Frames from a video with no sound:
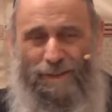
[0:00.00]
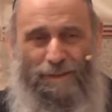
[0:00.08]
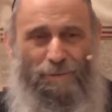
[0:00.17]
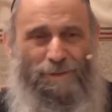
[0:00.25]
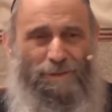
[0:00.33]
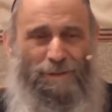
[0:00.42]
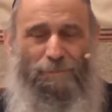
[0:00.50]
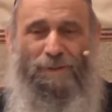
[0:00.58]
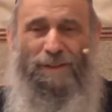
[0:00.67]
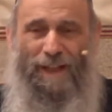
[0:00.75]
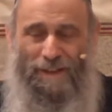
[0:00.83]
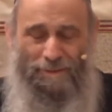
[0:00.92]
the ones you can
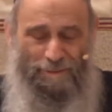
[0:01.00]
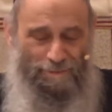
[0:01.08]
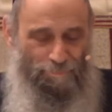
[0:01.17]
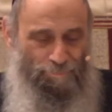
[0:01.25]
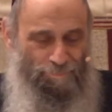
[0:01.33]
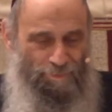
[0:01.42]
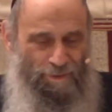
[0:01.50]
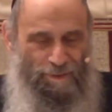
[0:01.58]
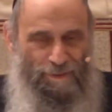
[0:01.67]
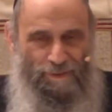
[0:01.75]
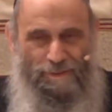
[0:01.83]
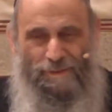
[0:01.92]
rely on.
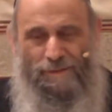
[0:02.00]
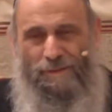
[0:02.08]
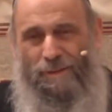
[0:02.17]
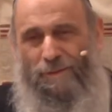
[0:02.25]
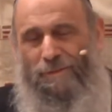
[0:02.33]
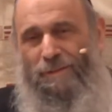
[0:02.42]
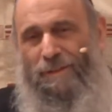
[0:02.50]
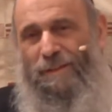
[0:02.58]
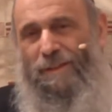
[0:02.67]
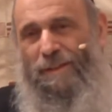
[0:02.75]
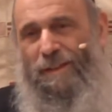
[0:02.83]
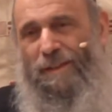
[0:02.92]
So
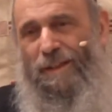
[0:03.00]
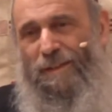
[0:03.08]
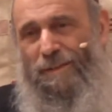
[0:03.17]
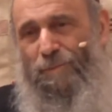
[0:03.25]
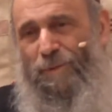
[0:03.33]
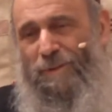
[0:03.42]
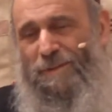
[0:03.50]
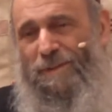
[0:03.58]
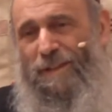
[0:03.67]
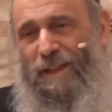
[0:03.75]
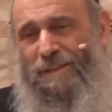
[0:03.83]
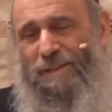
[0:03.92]
the
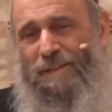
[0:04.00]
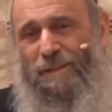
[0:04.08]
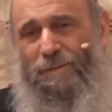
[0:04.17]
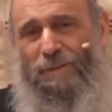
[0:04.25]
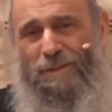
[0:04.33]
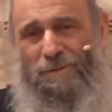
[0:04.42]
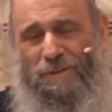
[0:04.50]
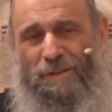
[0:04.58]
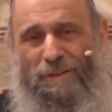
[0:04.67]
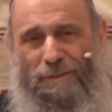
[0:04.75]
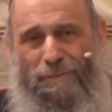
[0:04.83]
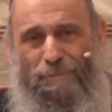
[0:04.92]
person asking the
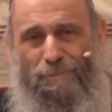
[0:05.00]
question